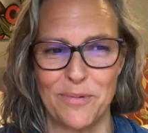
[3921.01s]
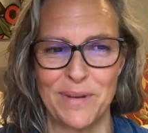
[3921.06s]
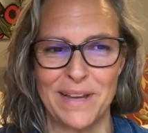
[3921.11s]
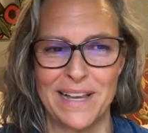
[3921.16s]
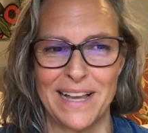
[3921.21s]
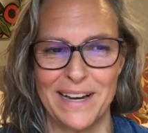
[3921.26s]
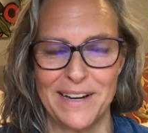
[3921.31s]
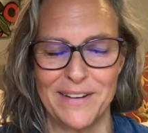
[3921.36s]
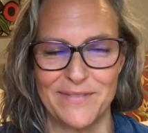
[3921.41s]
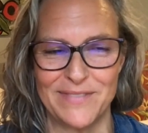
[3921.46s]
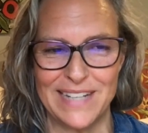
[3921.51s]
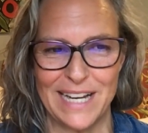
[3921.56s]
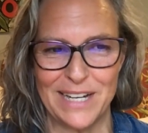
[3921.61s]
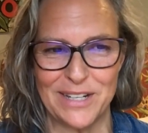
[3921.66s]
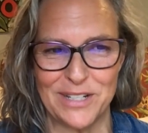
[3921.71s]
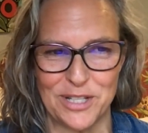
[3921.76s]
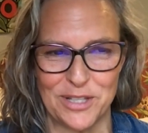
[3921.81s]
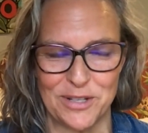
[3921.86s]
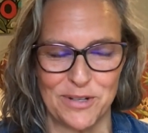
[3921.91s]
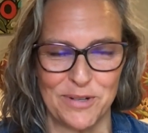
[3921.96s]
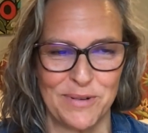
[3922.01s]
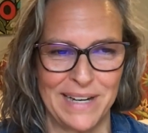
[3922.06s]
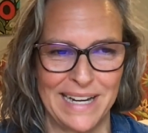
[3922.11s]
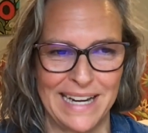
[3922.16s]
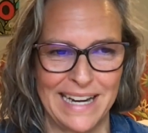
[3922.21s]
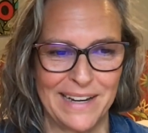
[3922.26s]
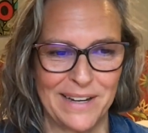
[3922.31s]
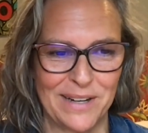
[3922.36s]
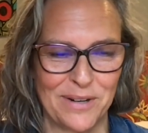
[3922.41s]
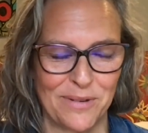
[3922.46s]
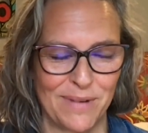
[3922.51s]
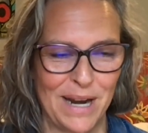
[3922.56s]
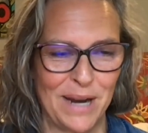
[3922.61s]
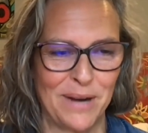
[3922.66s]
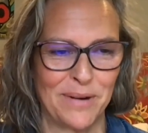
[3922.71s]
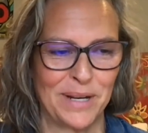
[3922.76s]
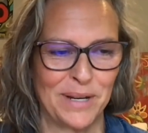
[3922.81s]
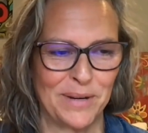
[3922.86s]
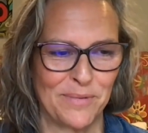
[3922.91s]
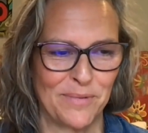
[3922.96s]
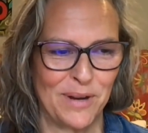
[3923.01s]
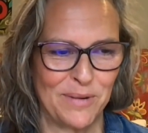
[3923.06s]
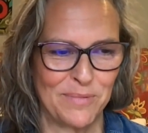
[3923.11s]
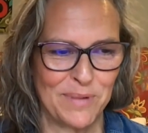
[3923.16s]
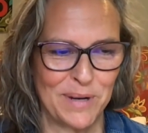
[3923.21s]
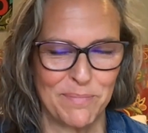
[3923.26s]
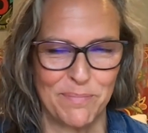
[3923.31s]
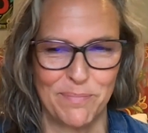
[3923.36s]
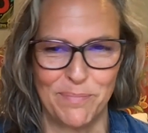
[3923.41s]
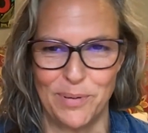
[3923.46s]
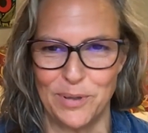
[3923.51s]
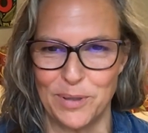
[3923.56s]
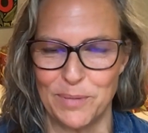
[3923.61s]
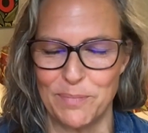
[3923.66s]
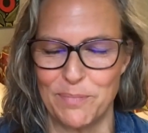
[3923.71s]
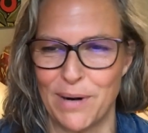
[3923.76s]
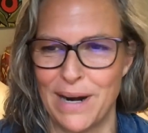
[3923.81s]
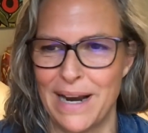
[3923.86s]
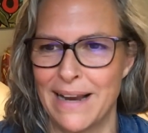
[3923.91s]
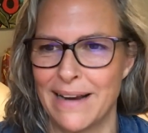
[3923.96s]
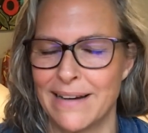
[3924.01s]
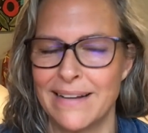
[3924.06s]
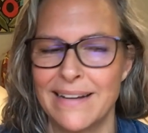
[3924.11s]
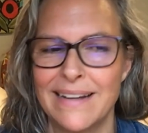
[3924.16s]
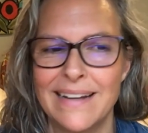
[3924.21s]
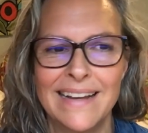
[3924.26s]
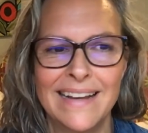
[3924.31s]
We kind of danced through it in and around it while we pulled Brad